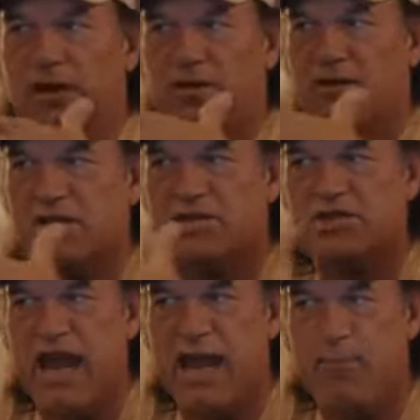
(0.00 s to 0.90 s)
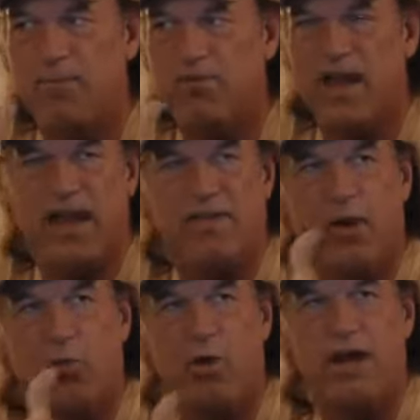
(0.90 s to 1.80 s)
into the same thing
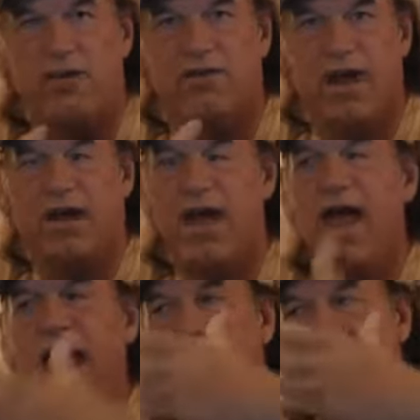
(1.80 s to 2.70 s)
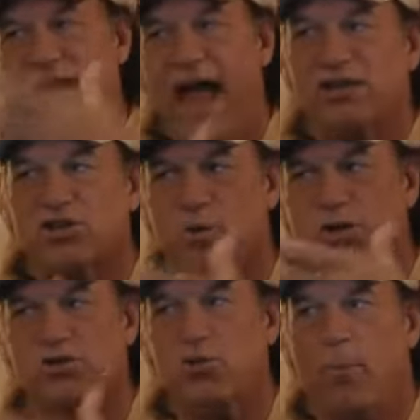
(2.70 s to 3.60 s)
that we did. And that's
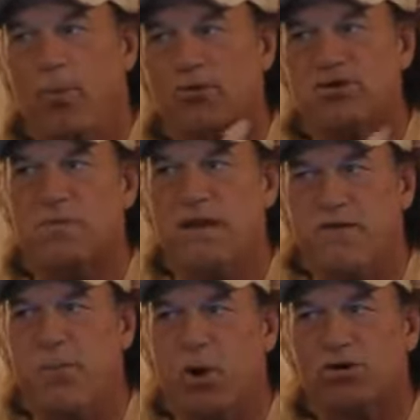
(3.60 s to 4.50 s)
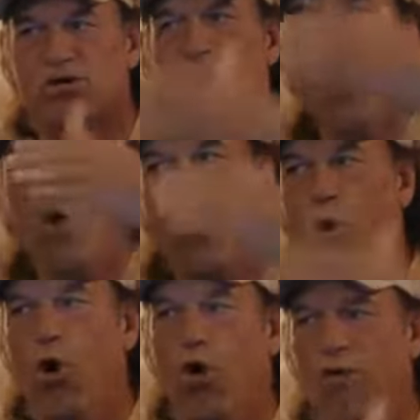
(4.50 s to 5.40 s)
what troubles me the most.
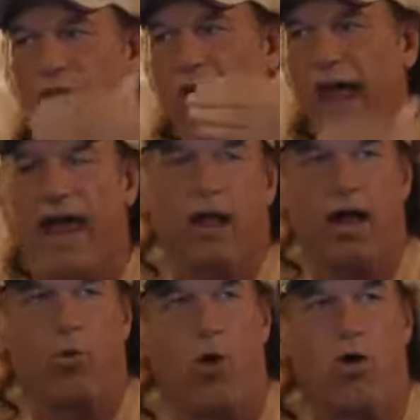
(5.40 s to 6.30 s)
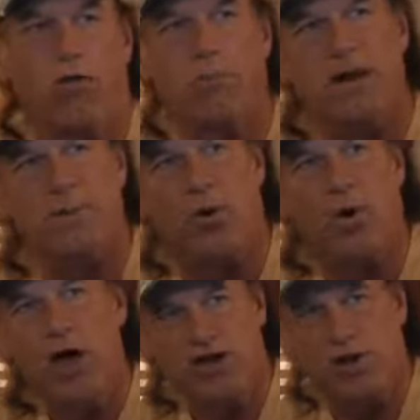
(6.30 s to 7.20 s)
Where the hell are all the
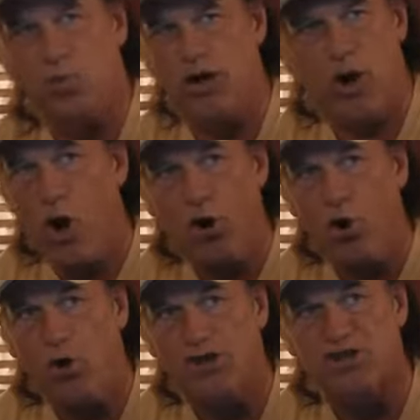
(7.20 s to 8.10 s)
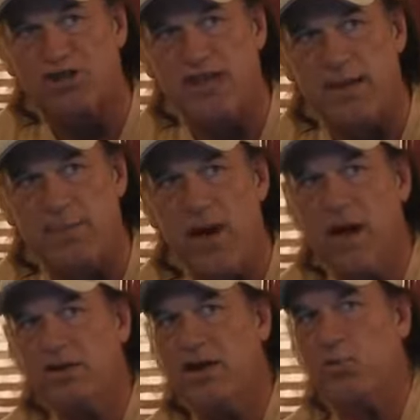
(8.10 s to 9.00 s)
people? Did we all go to sleep?
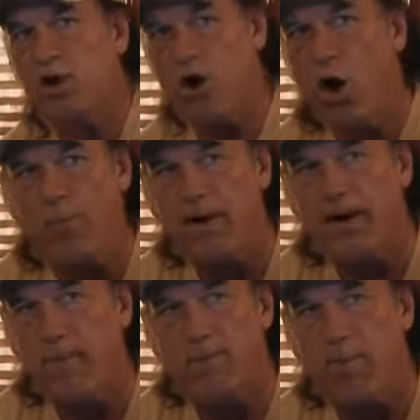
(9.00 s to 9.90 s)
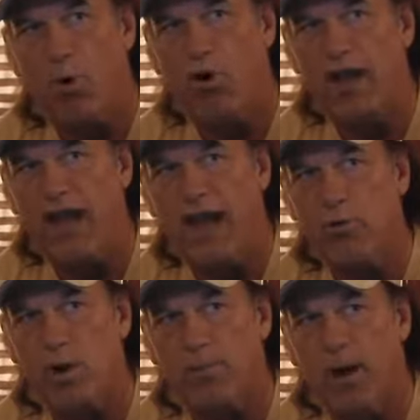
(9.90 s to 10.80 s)
Did we all become born
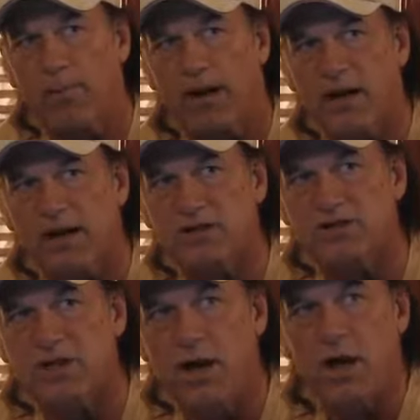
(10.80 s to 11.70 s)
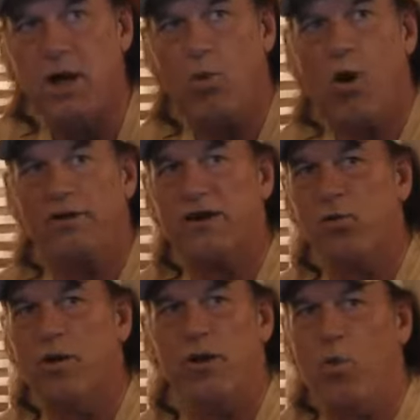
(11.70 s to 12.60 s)
again Republicans? What
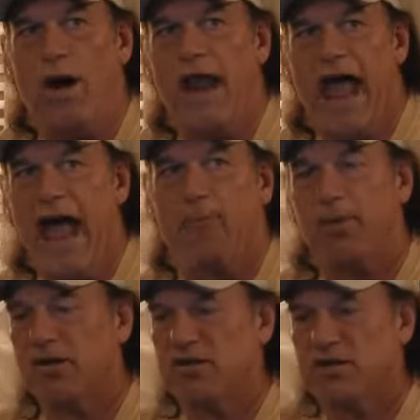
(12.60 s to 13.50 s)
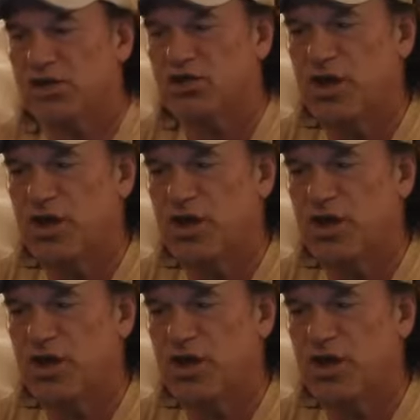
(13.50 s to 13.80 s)
happened to the